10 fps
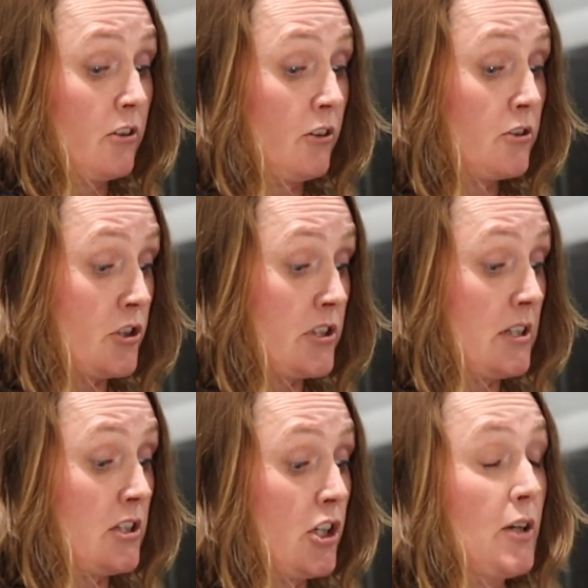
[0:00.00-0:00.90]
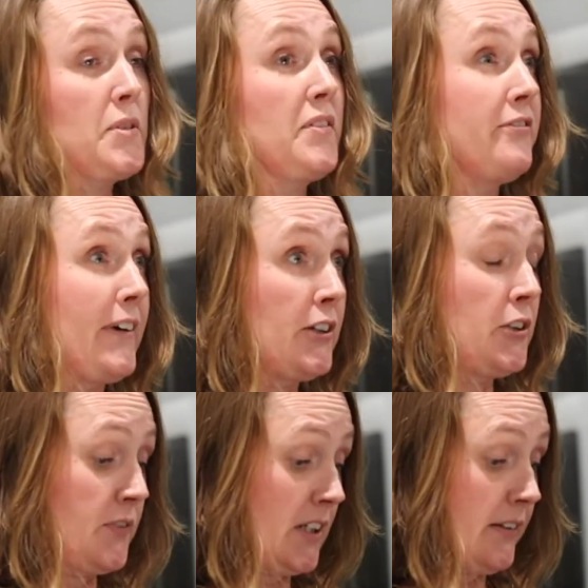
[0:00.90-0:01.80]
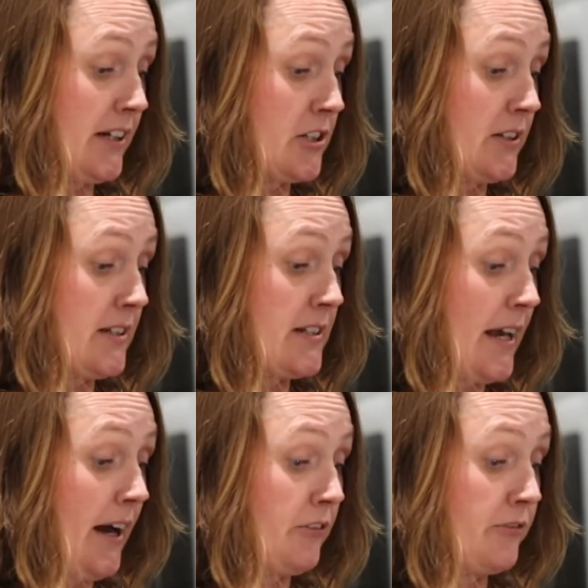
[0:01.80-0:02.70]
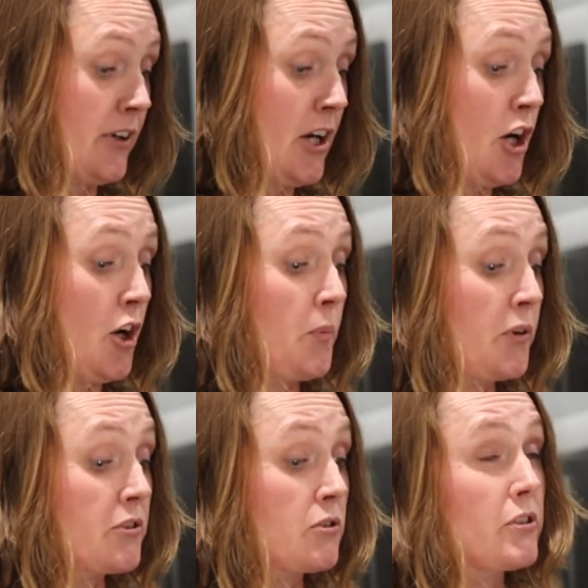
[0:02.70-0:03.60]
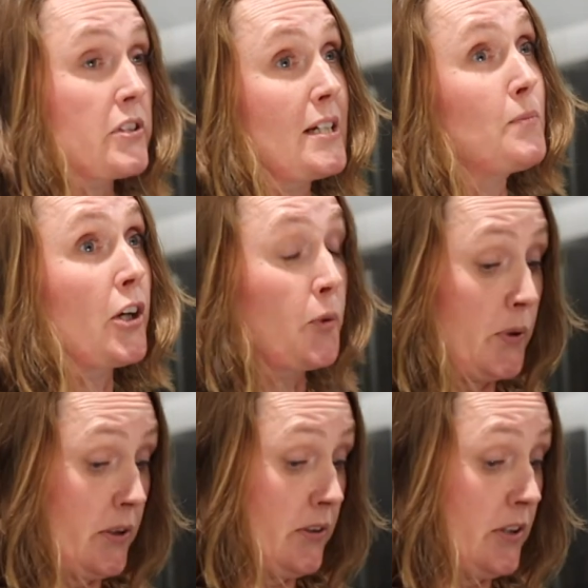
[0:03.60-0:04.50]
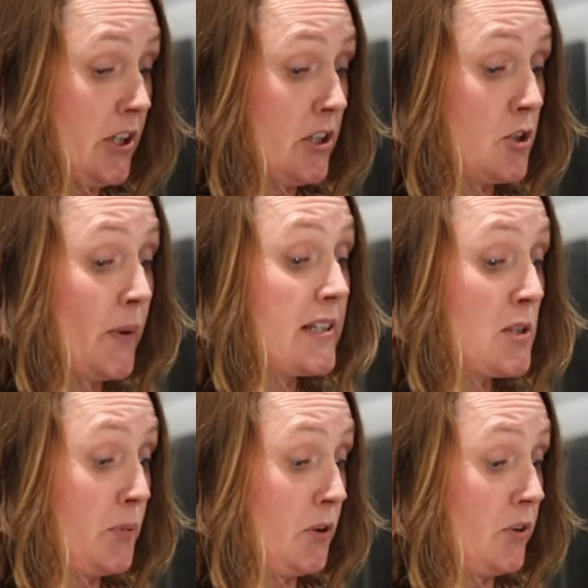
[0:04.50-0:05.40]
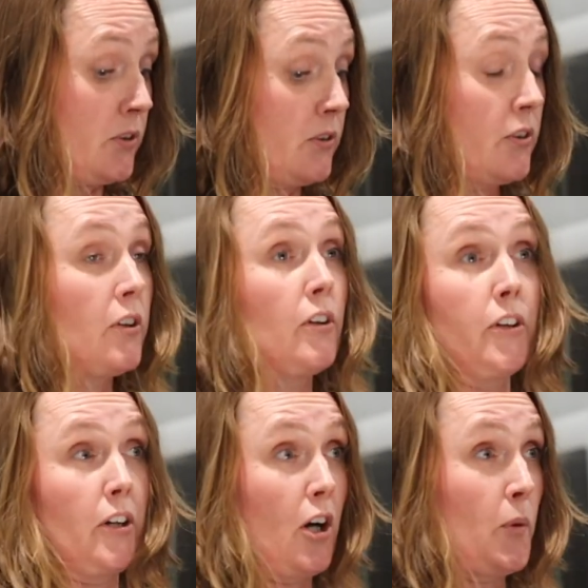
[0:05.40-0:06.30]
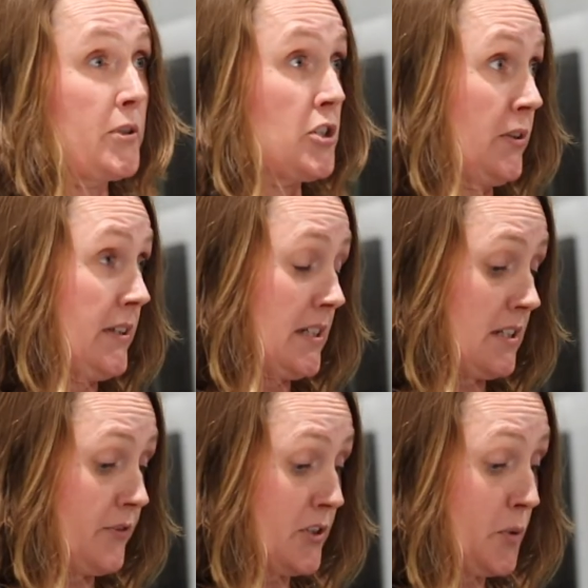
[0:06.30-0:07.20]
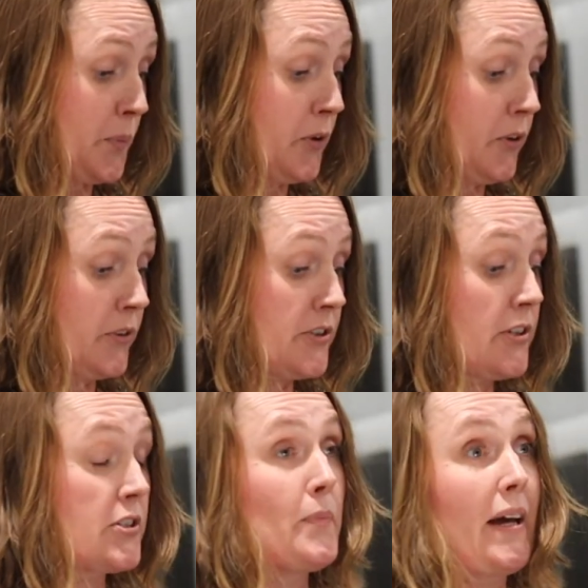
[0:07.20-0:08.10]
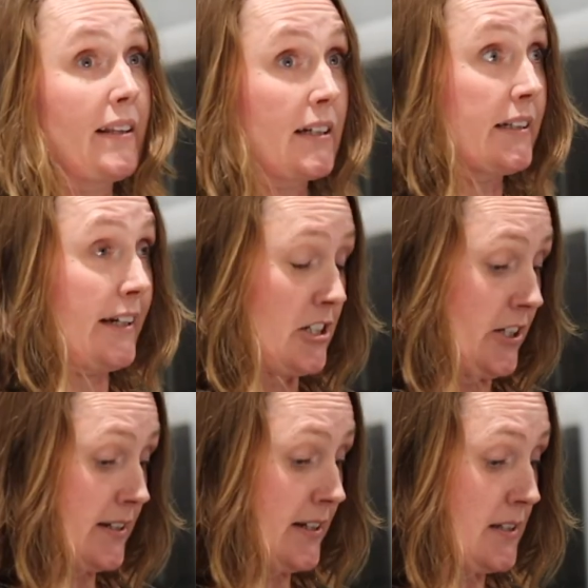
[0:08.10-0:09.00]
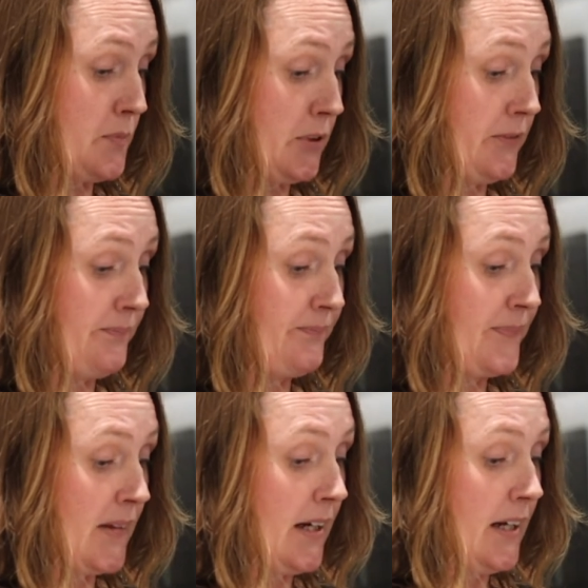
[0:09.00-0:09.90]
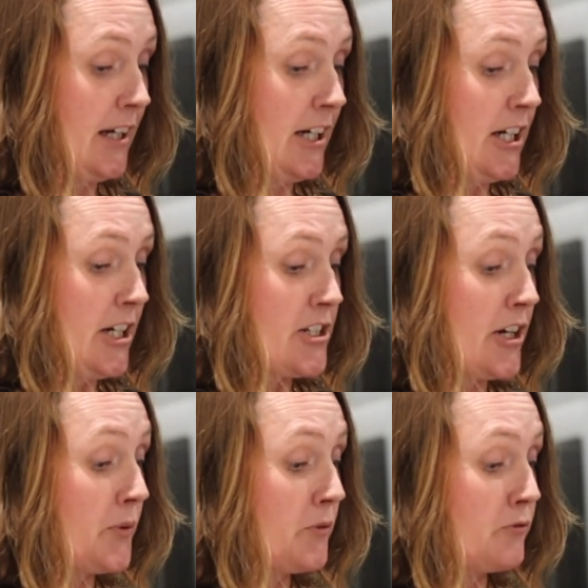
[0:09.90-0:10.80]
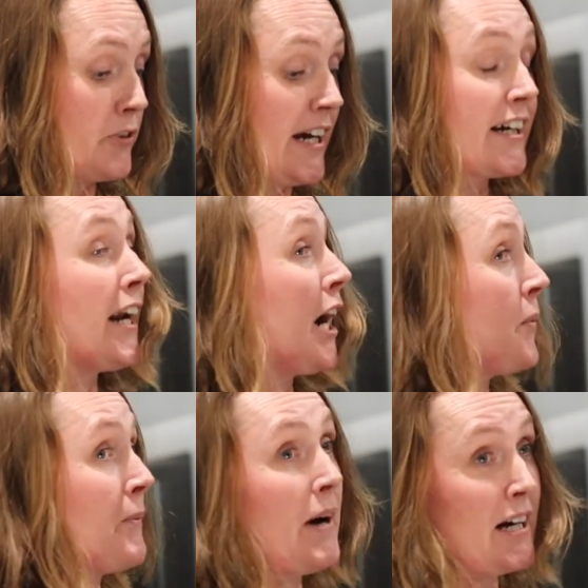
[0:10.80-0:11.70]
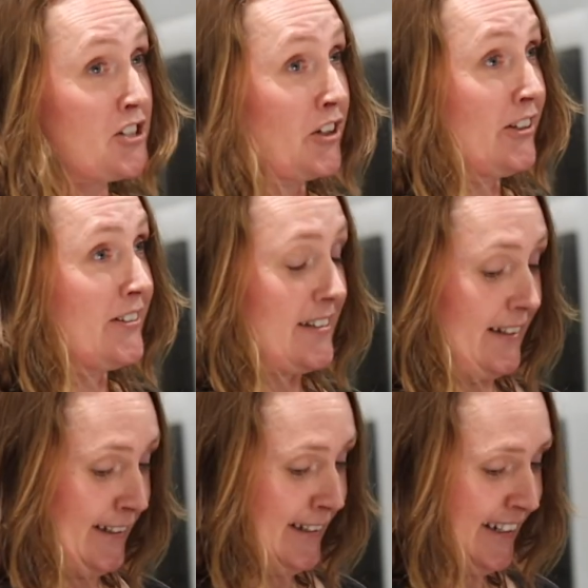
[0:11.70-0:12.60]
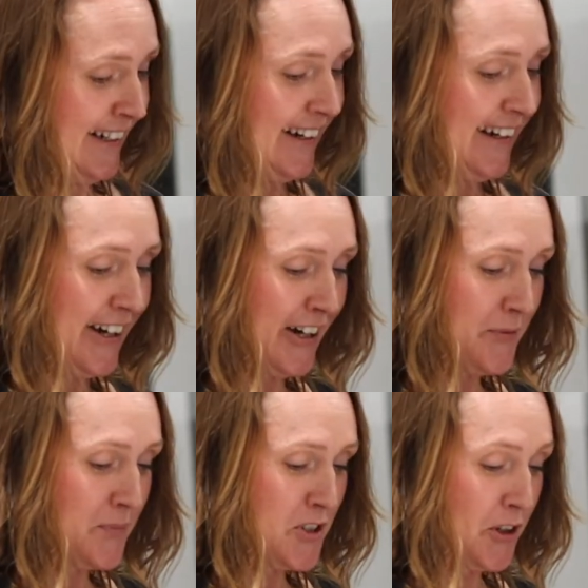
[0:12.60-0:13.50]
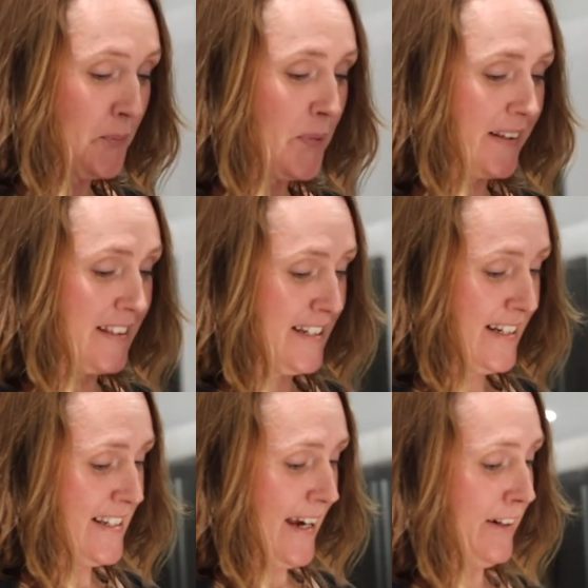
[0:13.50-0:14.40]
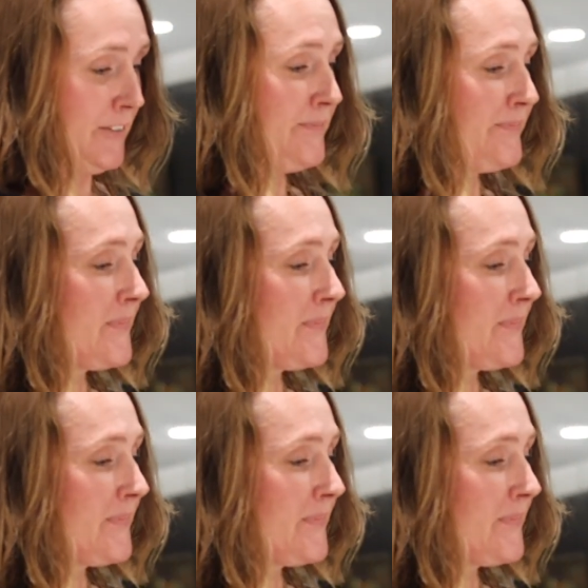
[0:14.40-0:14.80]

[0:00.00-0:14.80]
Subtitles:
not just in terms of the value of the collection itself, but the door seemed open to explore other opportunities for support to make the collection accessible. So Rhiannon and I went back to Guernsey to unpick the detail.